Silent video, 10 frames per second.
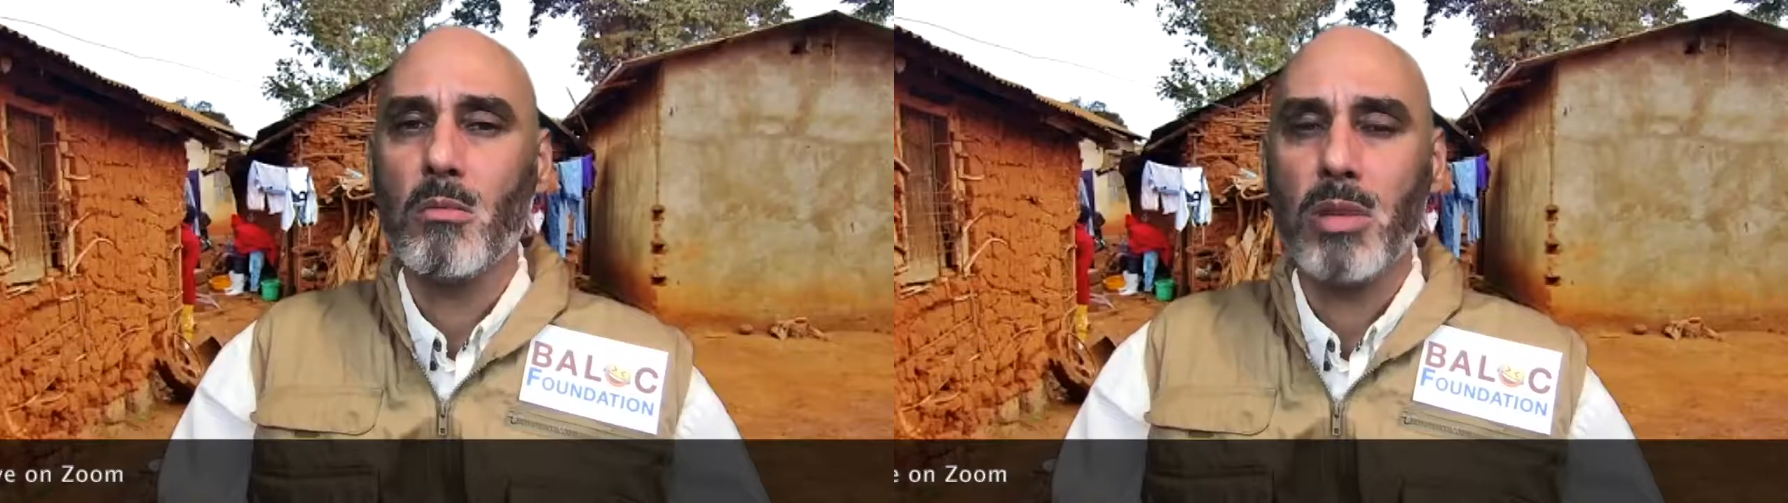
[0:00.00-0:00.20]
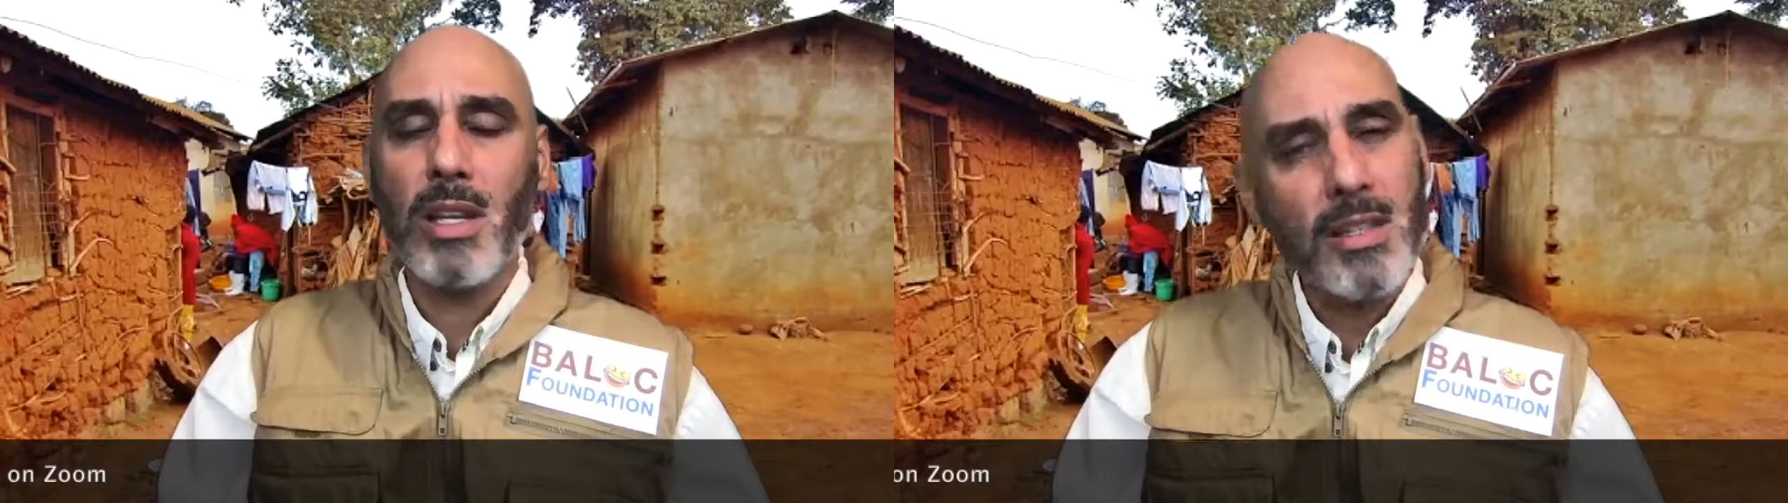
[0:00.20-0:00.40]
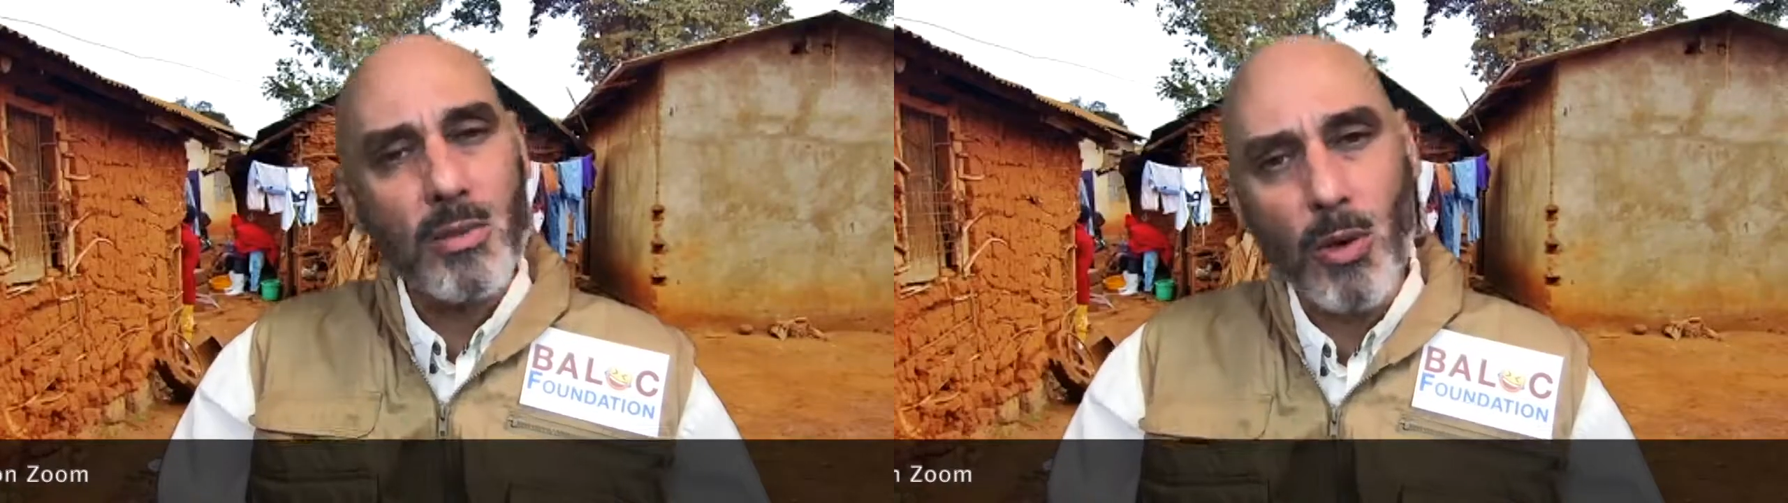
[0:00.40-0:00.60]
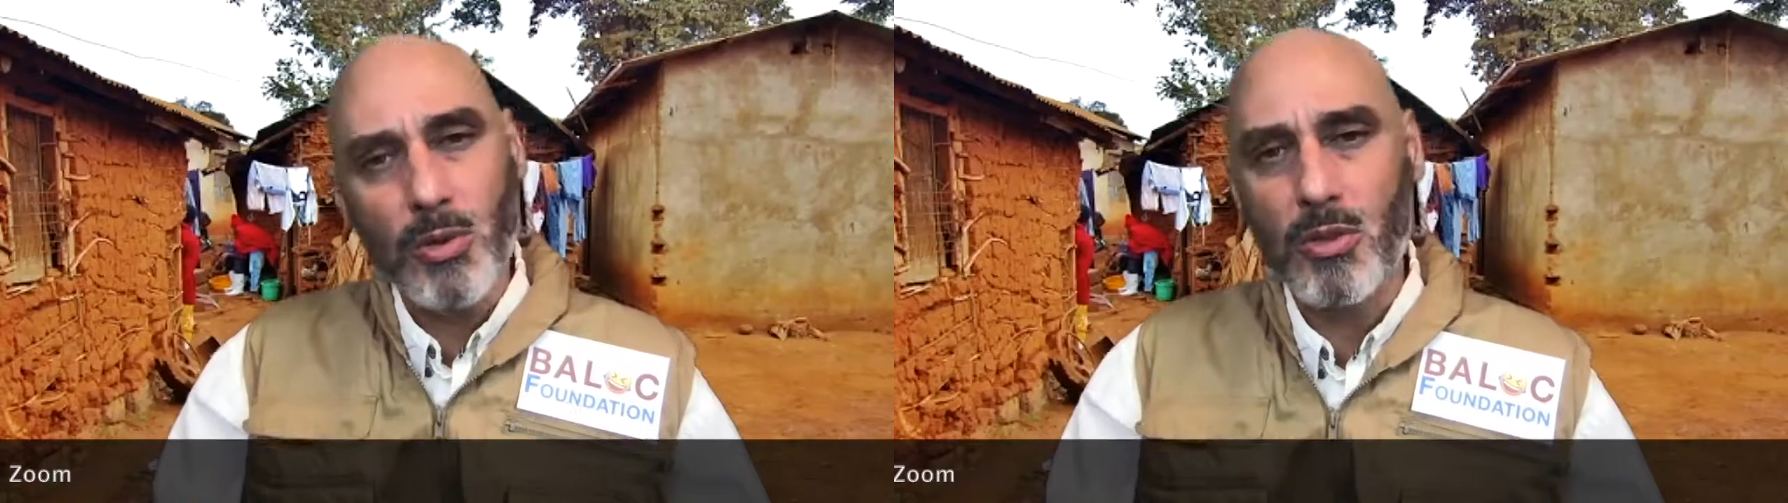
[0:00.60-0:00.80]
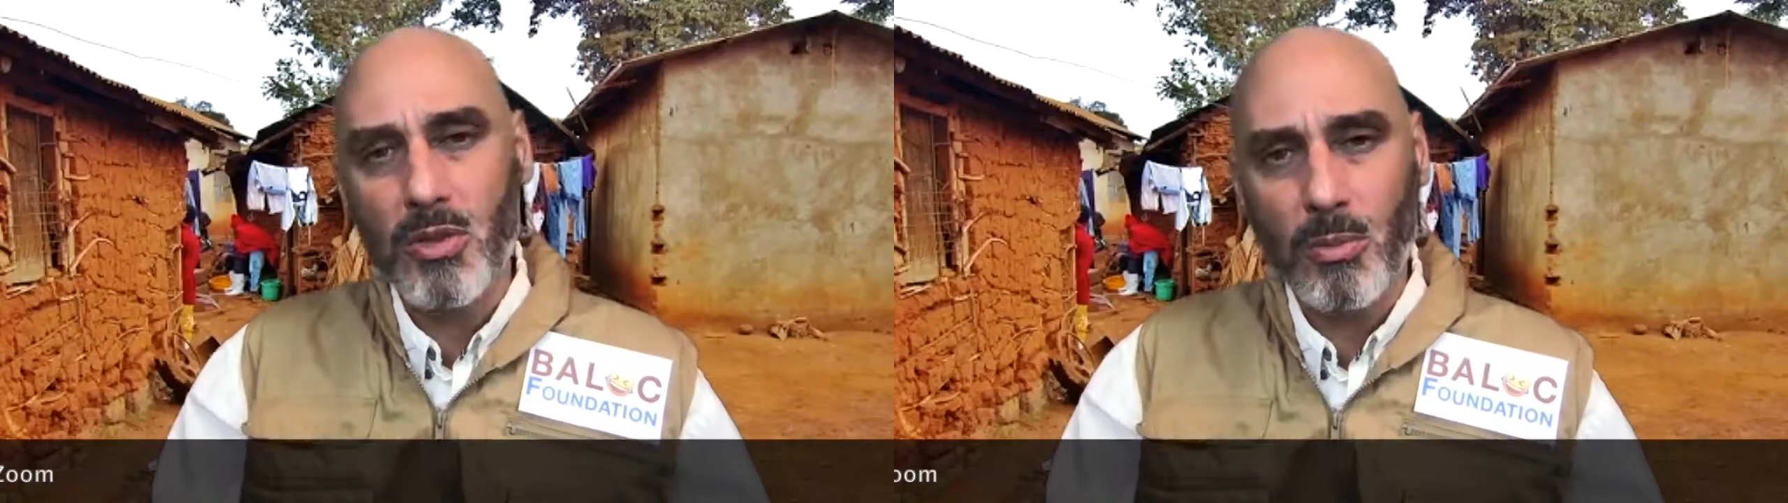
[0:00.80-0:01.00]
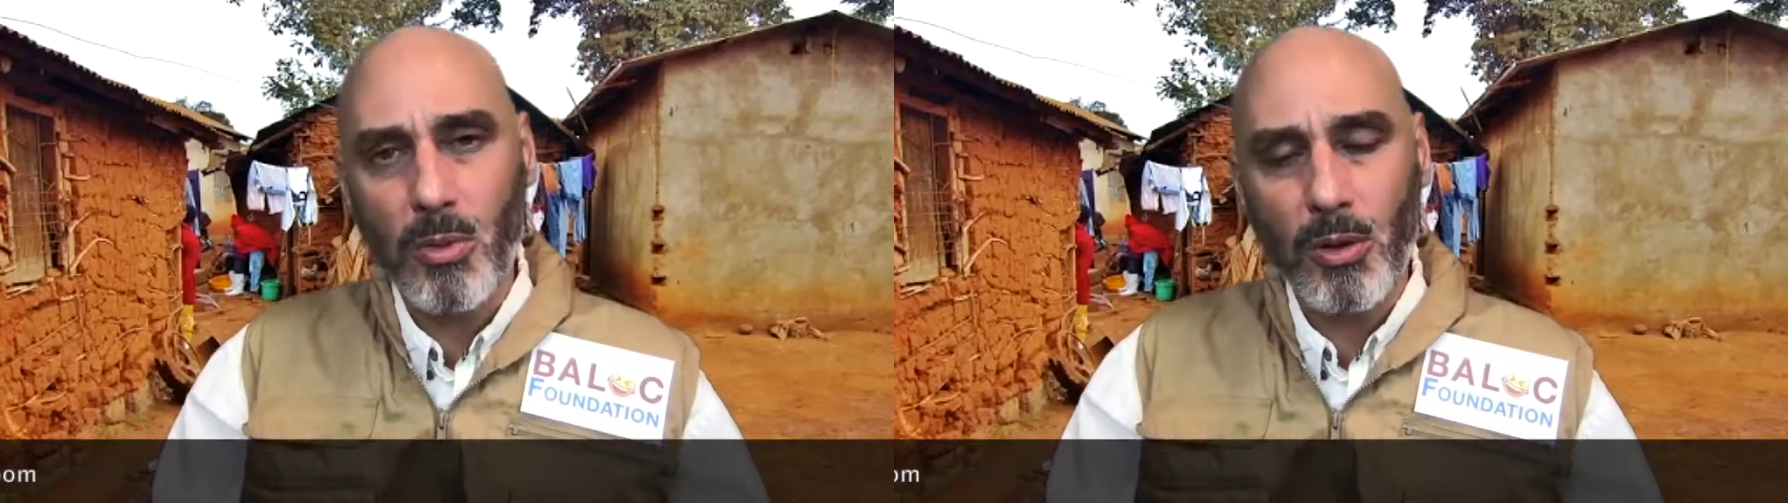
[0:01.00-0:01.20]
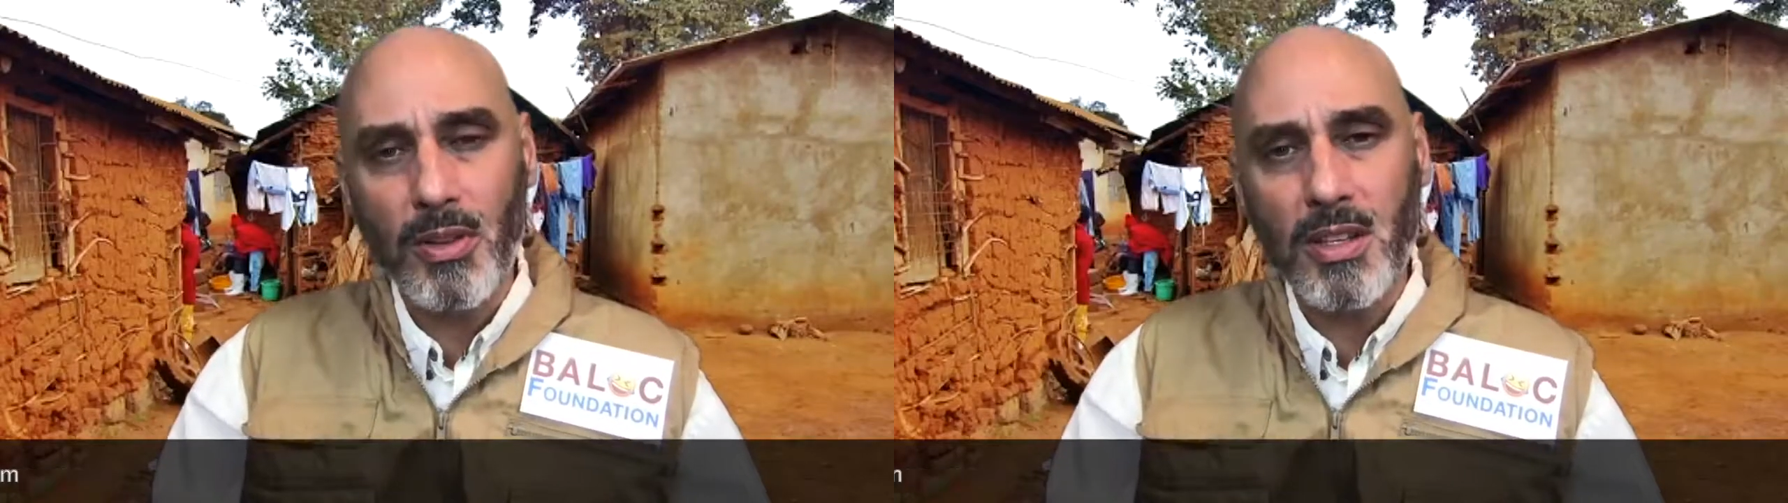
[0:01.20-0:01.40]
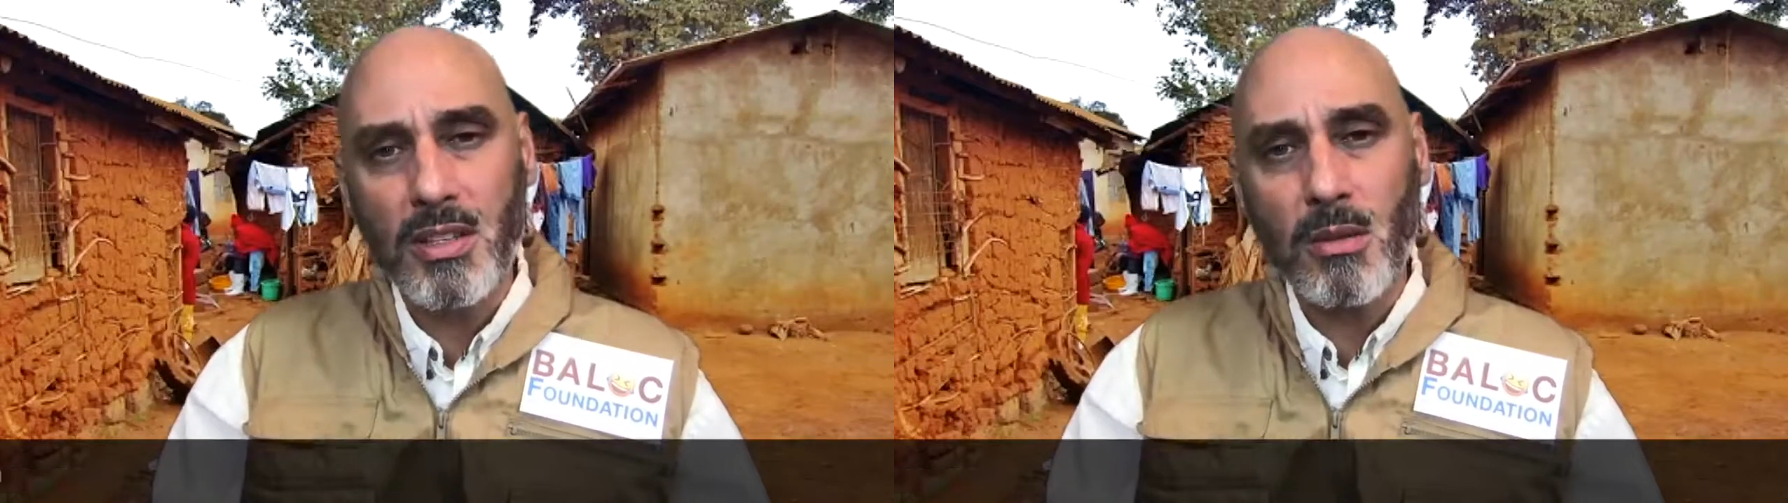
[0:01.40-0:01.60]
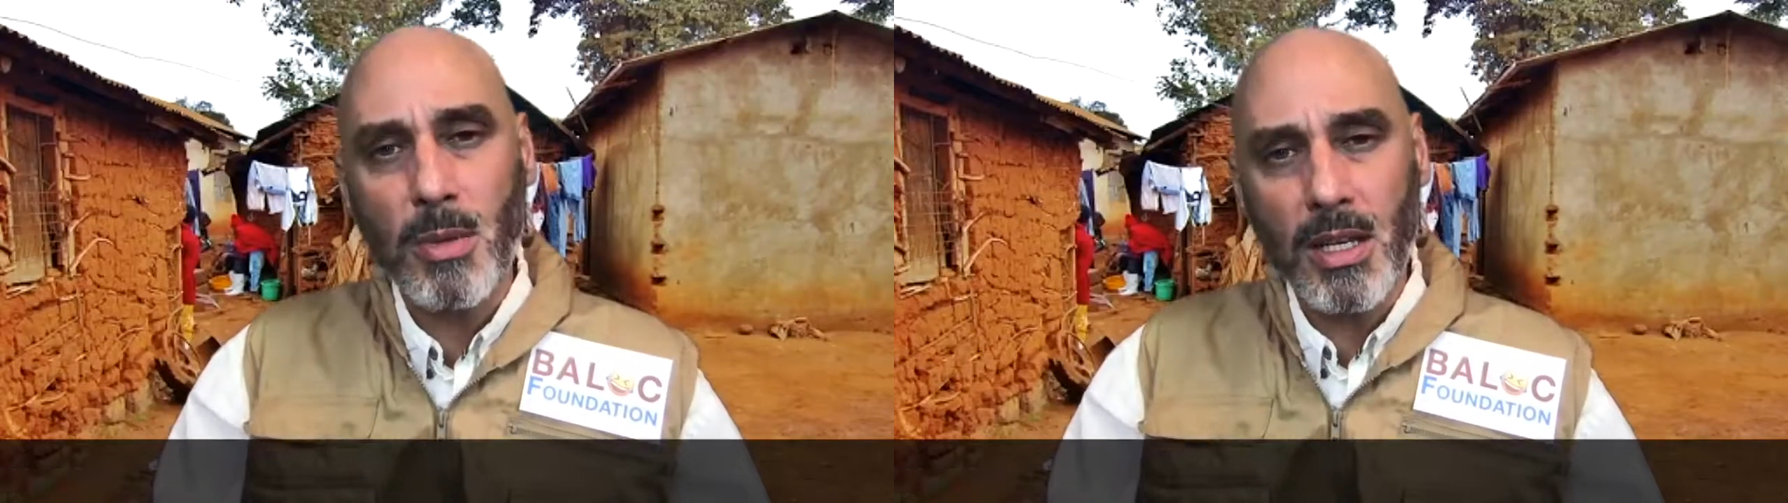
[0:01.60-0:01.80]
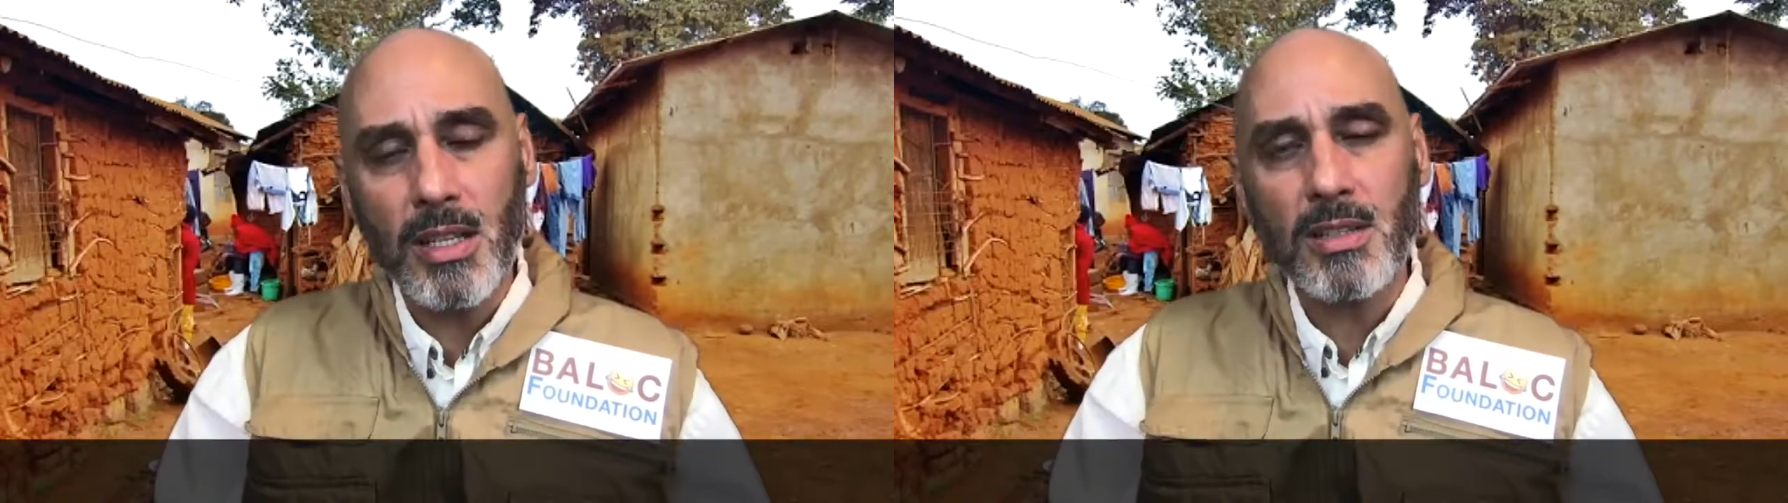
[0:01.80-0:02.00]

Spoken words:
Please won't you support these comedians